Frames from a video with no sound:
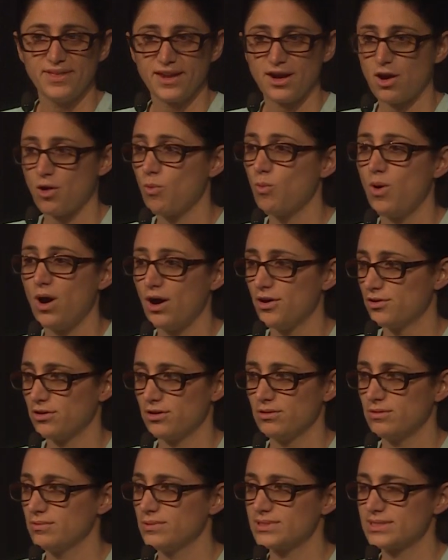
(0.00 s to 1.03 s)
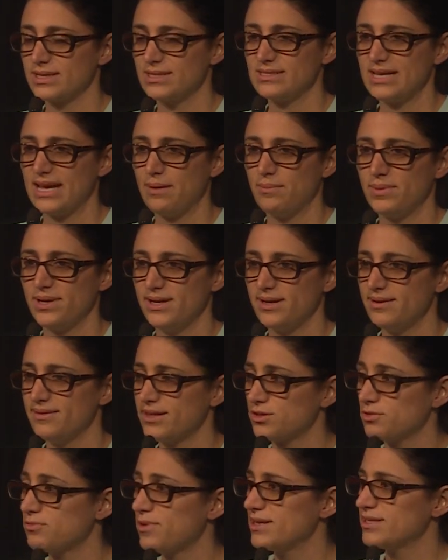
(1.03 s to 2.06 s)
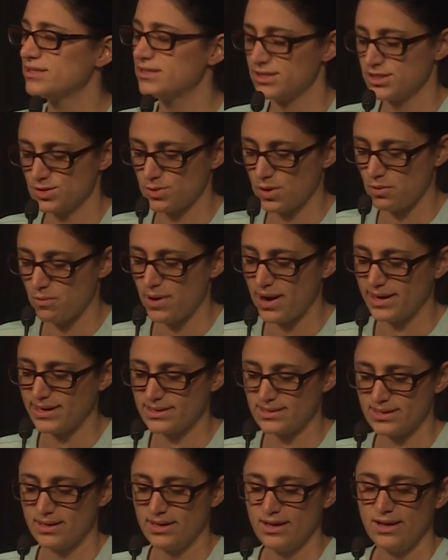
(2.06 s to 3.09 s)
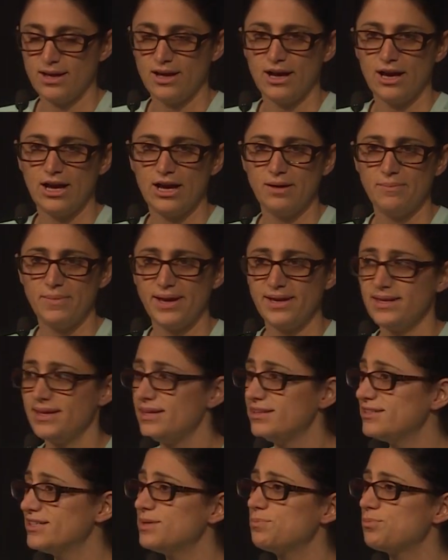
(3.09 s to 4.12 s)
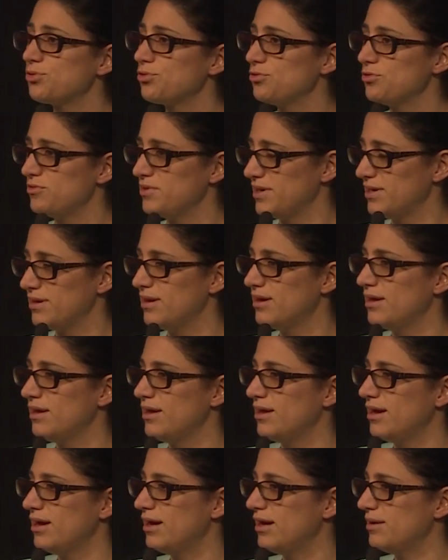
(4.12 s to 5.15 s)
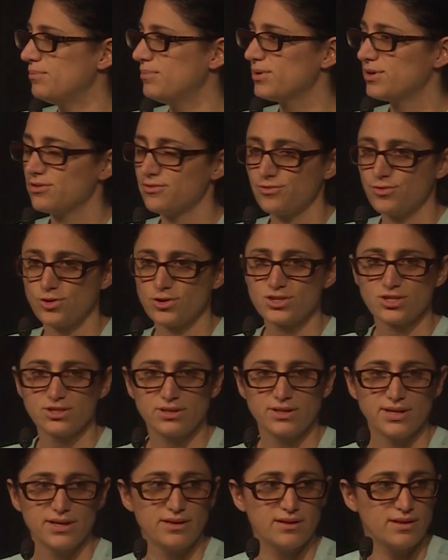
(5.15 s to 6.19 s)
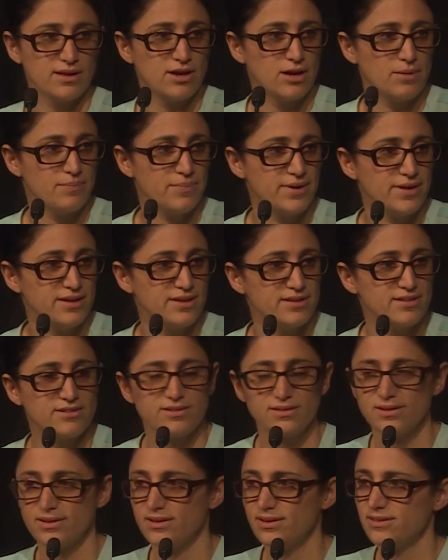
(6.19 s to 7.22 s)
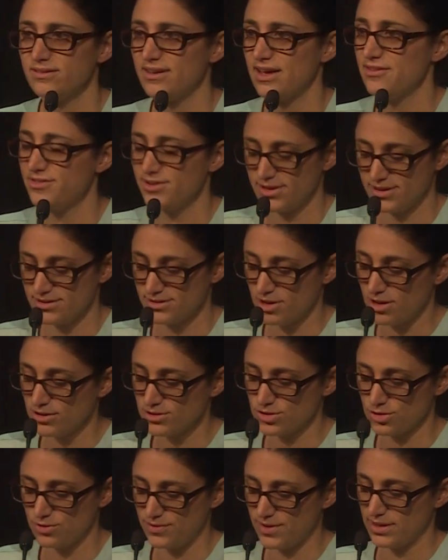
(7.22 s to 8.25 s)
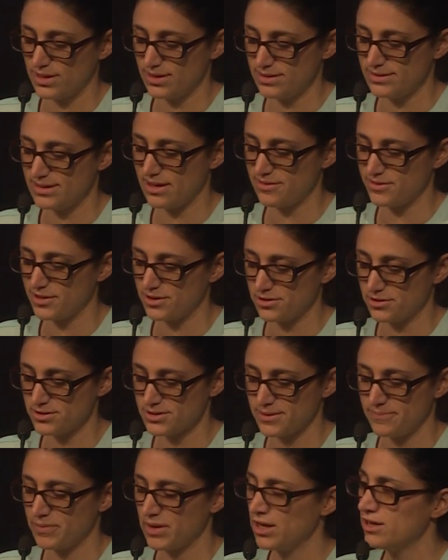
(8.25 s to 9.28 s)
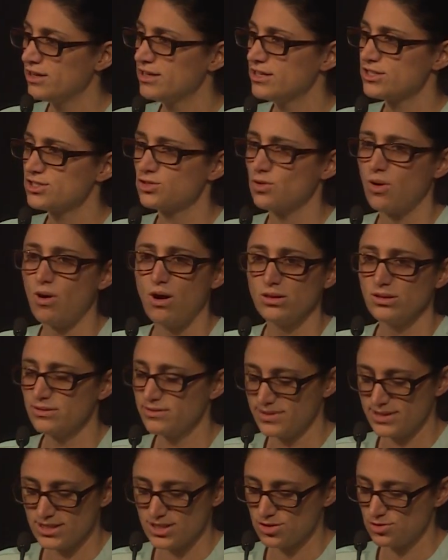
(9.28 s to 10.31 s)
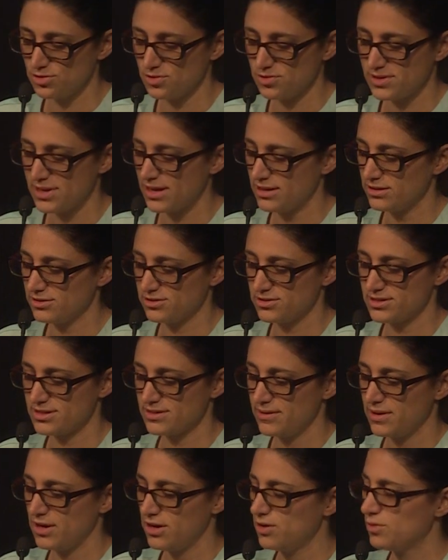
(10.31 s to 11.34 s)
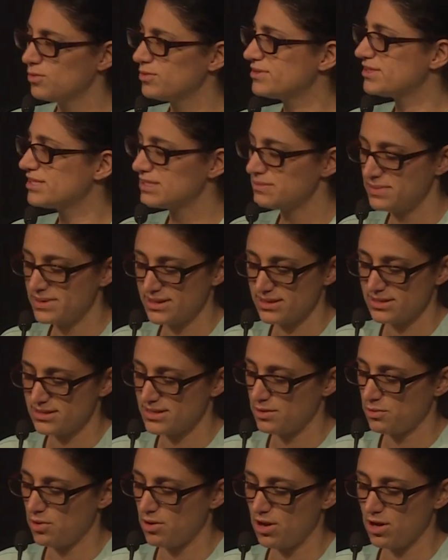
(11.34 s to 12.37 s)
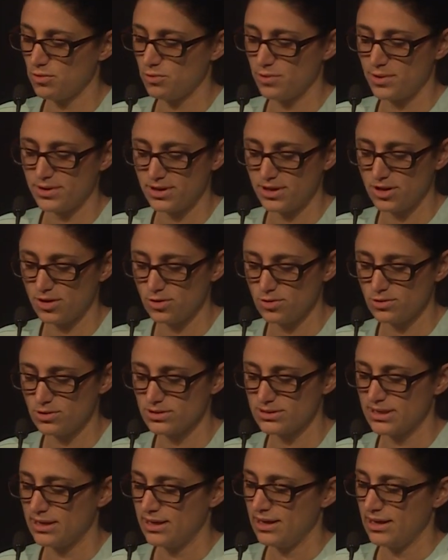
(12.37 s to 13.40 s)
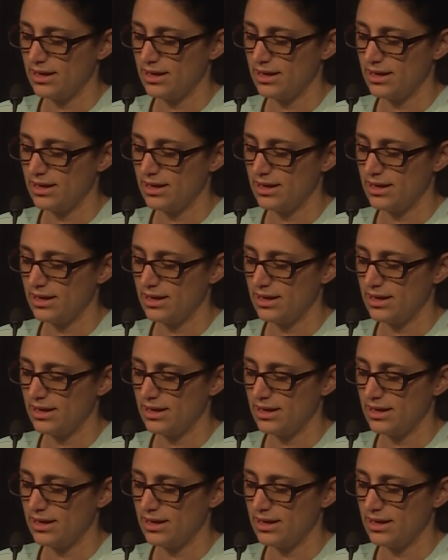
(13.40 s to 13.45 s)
that our water was contaminated, that the residents were right. And he did prove it, but unfortunately, his evidence also fell on deaf ears. So all of these truth tellers were dismissed, they were all ridiculed.